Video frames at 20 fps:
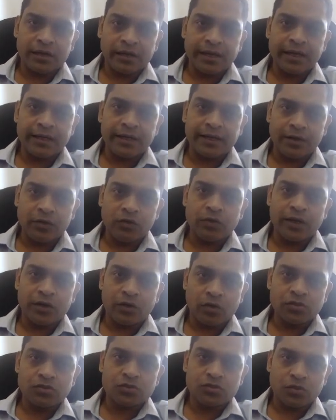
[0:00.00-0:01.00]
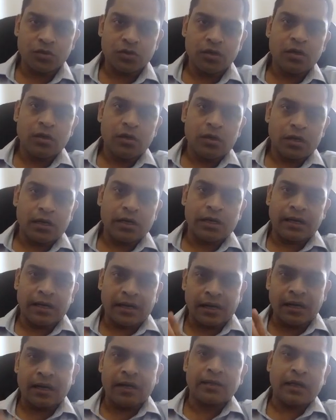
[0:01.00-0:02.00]
get into, and also
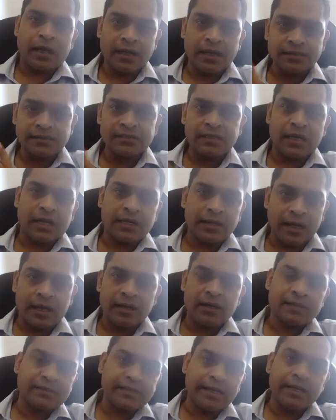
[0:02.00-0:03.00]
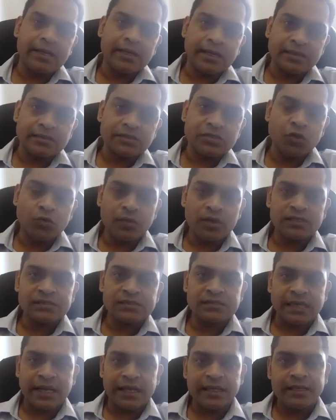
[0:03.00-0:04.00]
understanding consumer
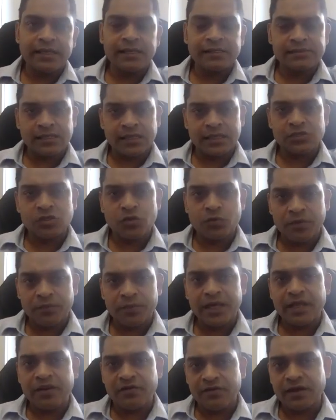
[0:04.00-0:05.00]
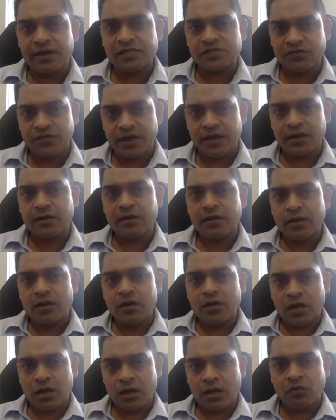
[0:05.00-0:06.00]
psyches, consumer behavior is where
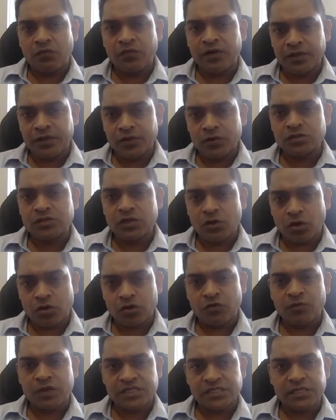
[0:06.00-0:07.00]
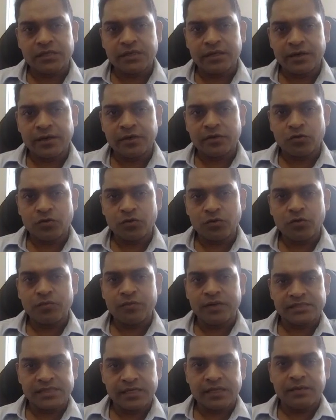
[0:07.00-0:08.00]
we'll use a lot of machine learning
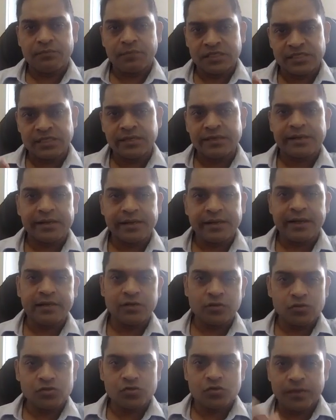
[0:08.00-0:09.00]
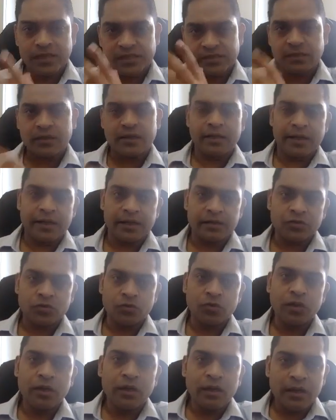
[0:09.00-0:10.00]
and AI tools
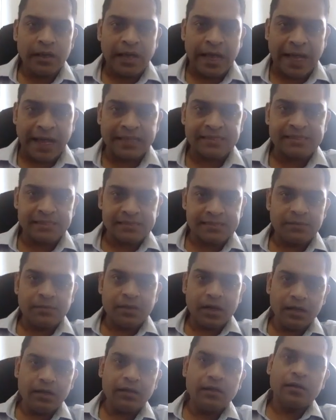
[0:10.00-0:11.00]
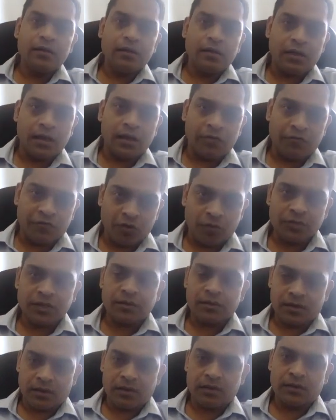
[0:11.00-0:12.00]
to access demand
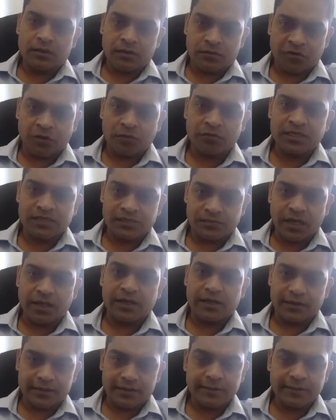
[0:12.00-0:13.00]
from this market.